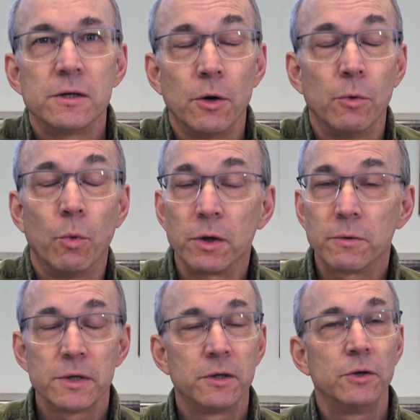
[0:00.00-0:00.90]
So one
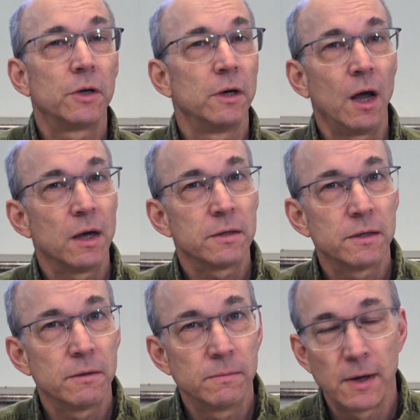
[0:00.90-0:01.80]
question you can ask
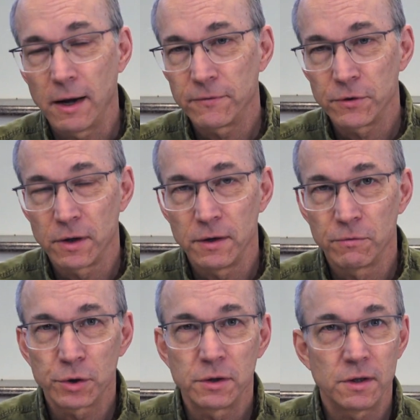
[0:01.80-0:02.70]
them after
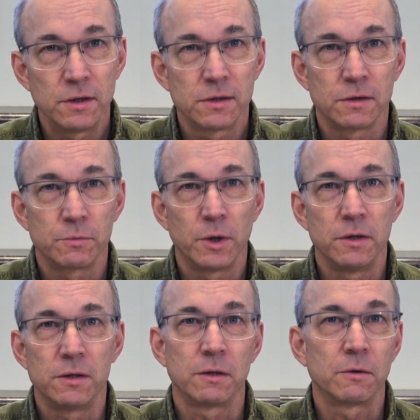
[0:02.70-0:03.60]
they've looked at these is what
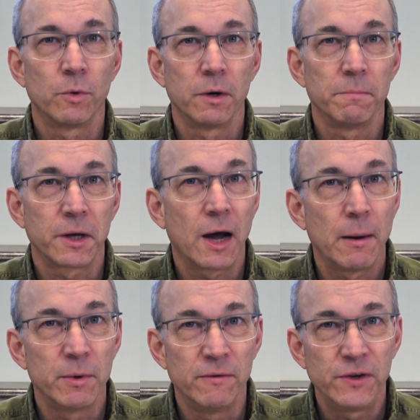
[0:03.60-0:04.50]
is a, one of the
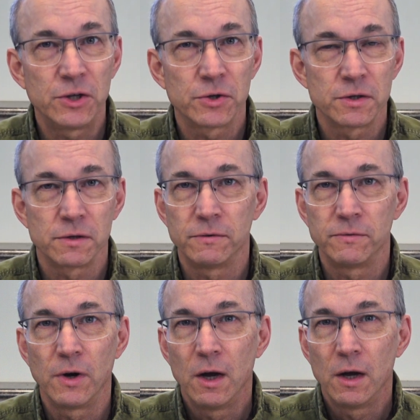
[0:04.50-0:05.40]
common features of